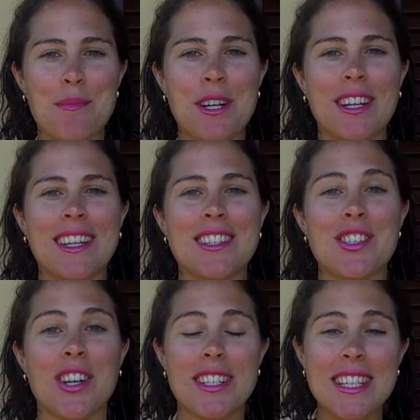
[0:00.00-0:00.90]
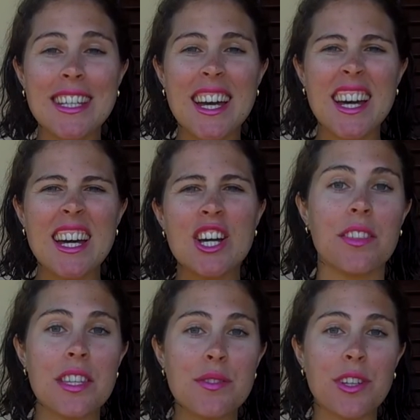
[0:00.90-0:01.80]
summer in Sardinia.
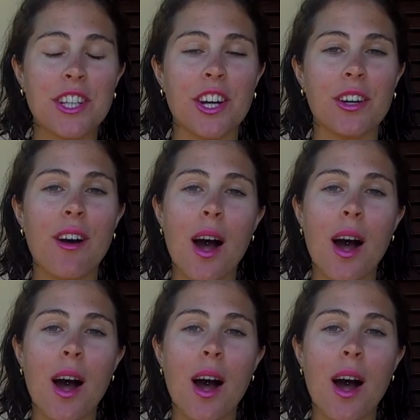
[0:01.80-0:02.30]
In this video,